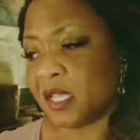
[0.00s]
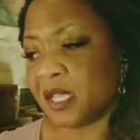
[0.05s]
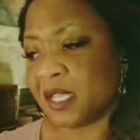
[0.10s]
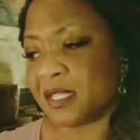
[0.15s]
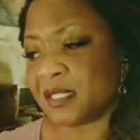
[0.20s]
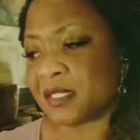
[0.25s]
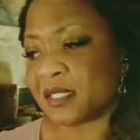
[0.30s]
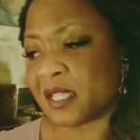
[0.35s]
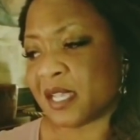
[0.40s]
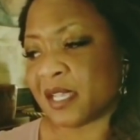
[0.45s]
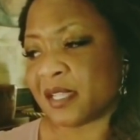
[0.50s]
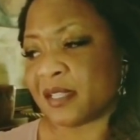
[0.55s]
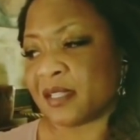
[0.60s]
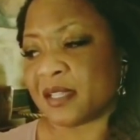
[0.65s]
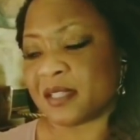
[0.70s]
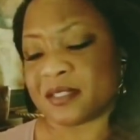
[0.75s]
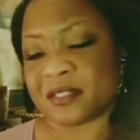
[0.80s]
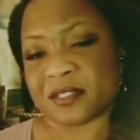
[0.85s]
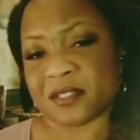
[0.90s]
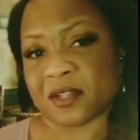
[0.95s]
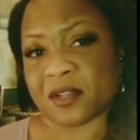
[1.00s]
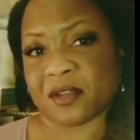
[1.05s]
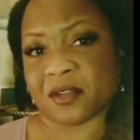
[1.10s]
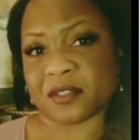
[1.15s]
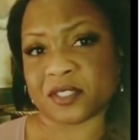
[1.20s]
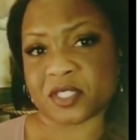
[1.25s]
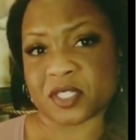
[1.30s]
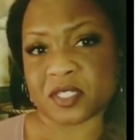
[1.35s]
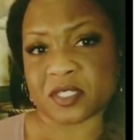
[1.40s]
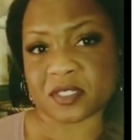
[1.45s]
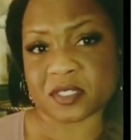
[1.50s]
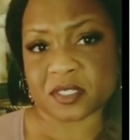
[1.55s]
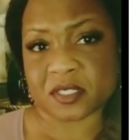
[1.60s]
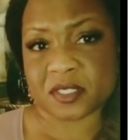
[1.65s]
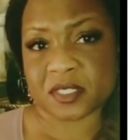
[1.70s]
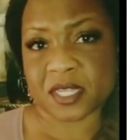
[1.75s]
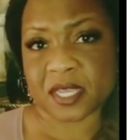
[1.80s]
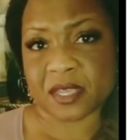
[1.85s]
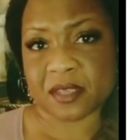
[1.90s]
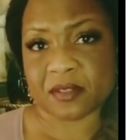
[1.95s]
It's like that song,
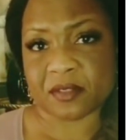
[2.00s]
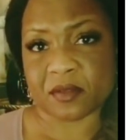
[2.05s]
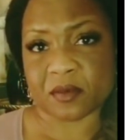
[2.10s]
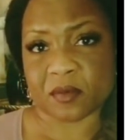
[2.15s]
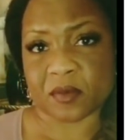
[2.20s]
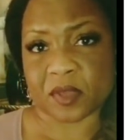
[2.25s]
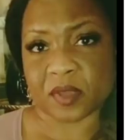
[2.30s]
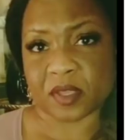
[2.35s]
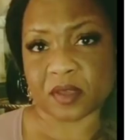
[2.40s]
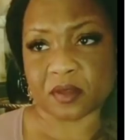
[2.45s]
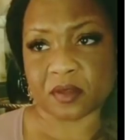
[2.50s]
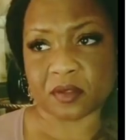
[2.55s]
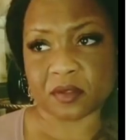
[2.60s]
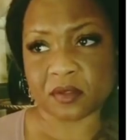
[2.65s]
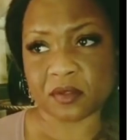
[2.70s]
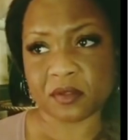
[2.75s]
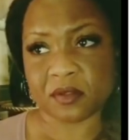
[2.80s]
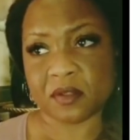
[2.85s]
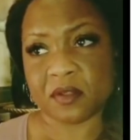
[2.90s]
Jesus, Take the Wheel,